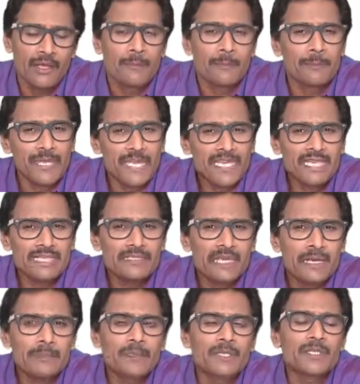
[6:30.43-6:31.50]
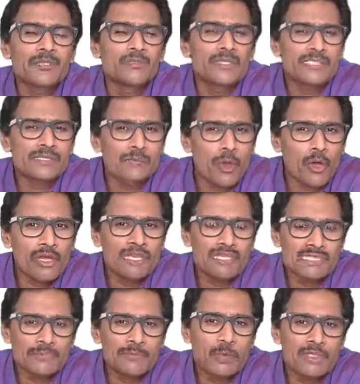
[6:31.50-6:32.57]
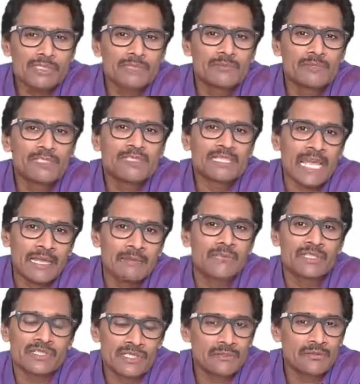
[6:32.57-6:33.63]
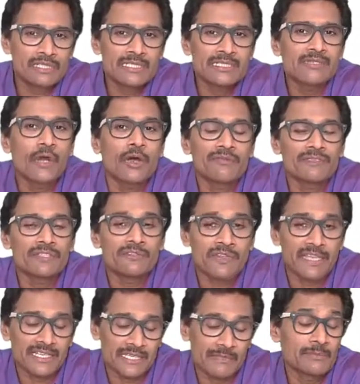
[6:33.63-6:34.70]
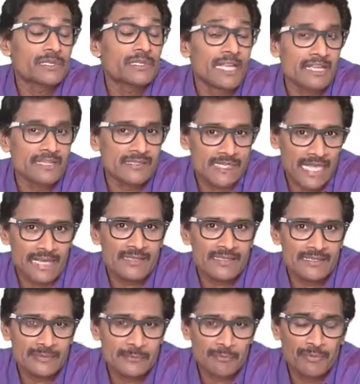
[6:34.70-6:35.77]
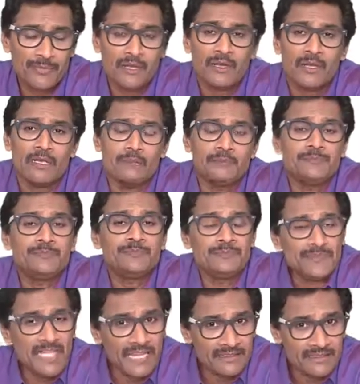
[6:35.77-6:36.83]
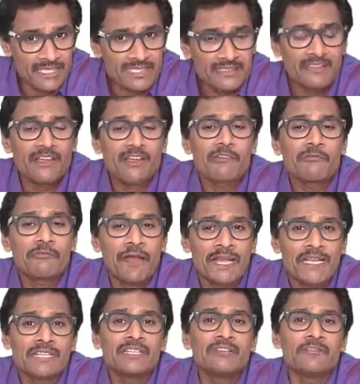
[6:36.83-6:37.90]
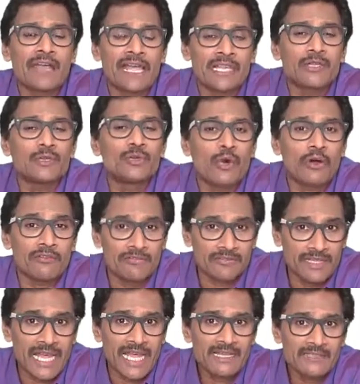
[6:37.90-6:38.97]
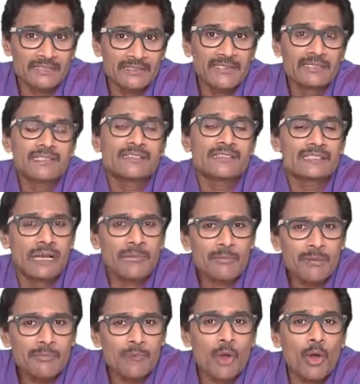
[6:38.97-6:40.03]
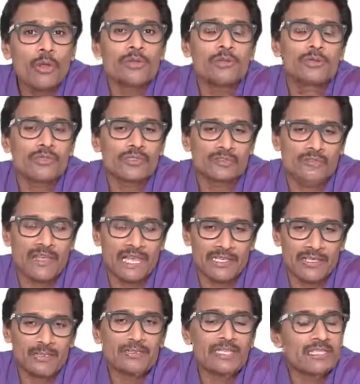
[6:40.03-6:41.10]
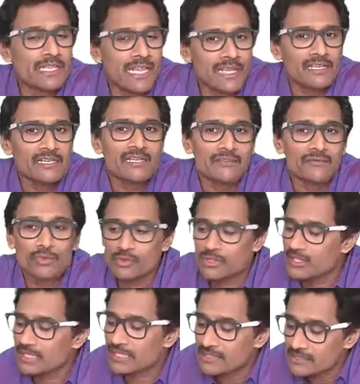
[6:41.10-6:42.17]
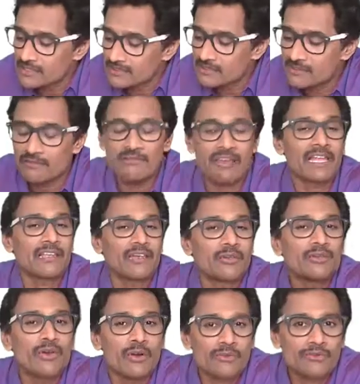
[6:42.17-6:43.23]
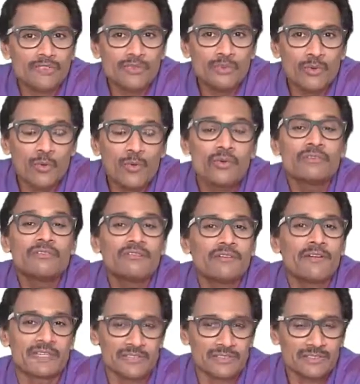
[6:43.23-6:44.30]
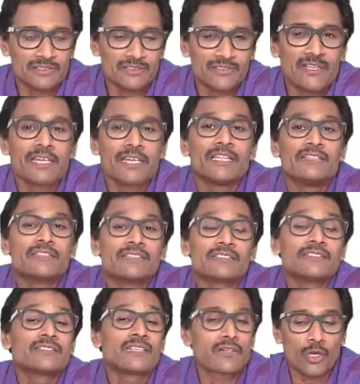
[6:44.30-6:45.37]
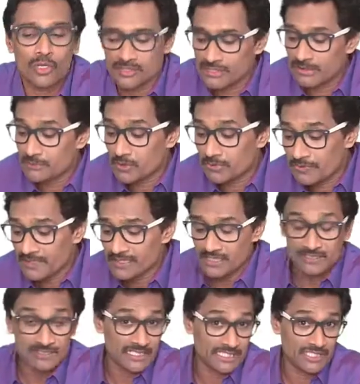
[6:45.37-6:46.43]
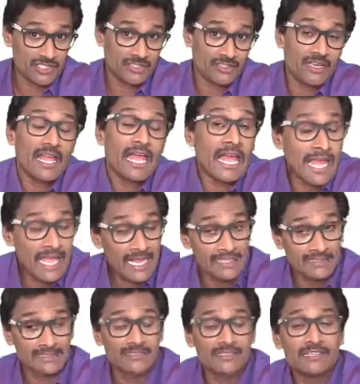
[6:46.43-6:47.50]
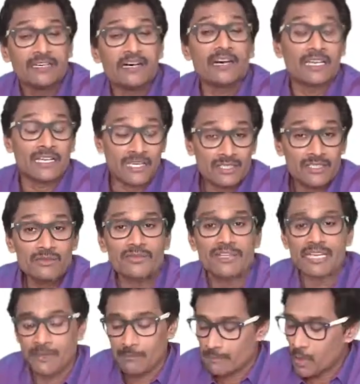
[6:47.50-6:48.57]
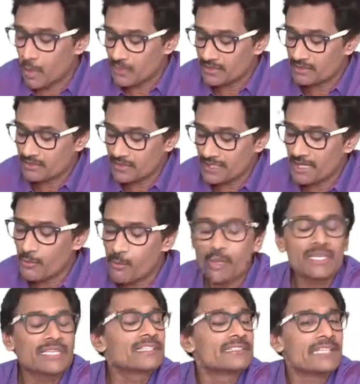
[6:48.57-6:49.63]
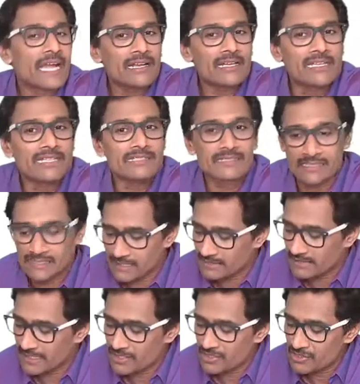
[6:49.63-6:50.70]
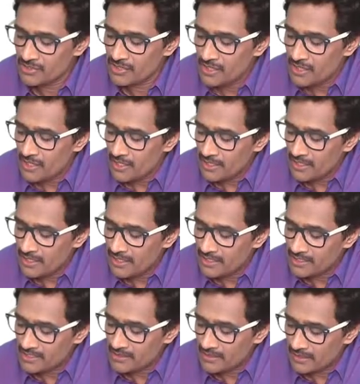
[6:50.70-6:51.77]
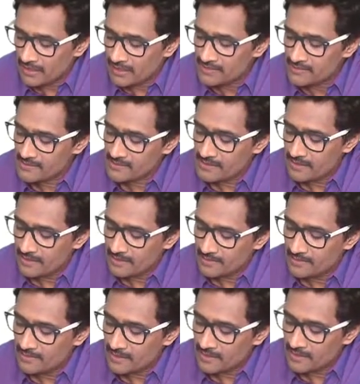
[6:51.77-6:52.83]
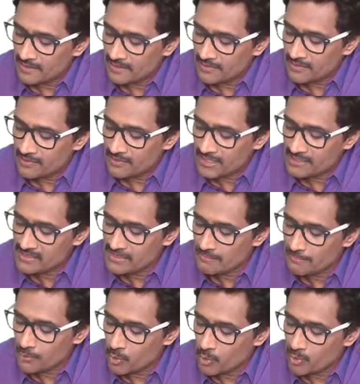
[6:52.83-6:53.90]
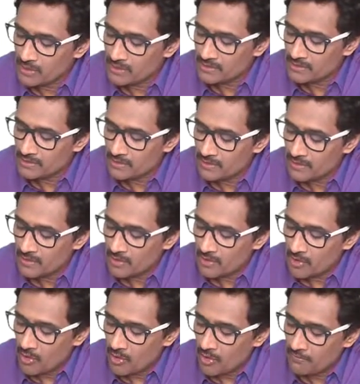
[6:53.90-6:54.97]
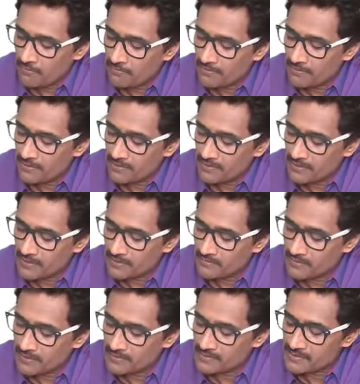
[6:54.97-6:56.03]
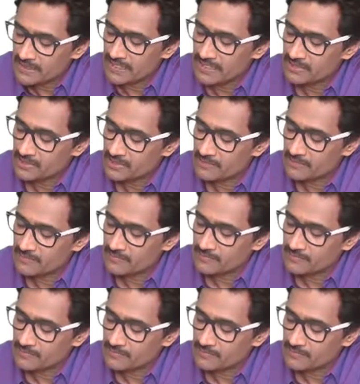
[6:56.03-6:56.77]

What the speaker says: break it up into the smallest possible time intervals of the variable, that is x, and then find the value of that, sum up all those values, and that will give you the integral value of the whole function. This is the concept of integration. And another very important thing, what exactly is integration? It is the reciprocal of differentiation.